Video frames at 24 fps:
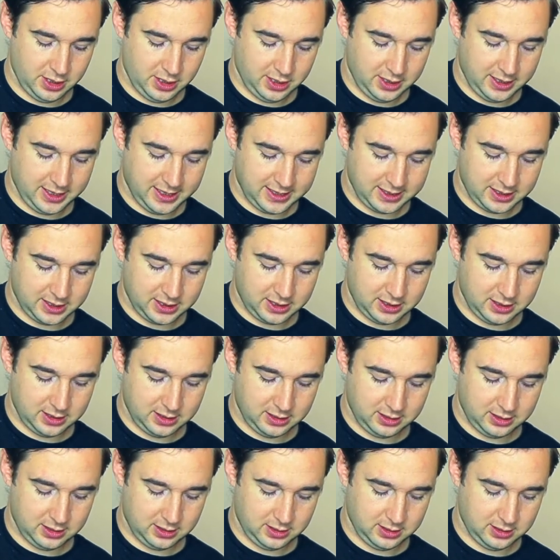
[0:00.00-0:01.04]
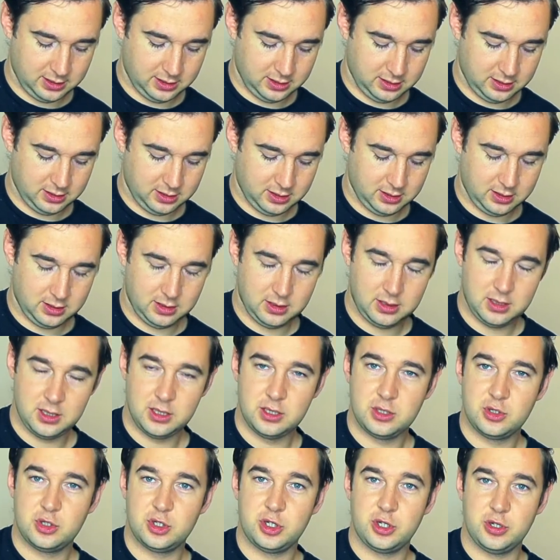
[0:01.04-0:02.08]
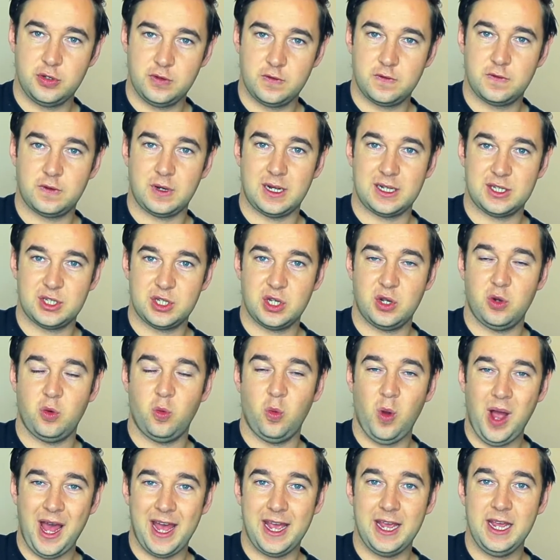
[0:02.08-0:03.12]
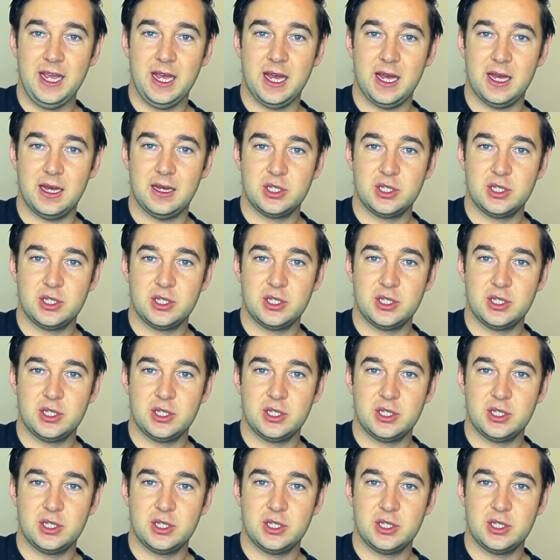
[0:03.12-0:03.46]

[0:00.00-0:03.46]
that's 2 frets away,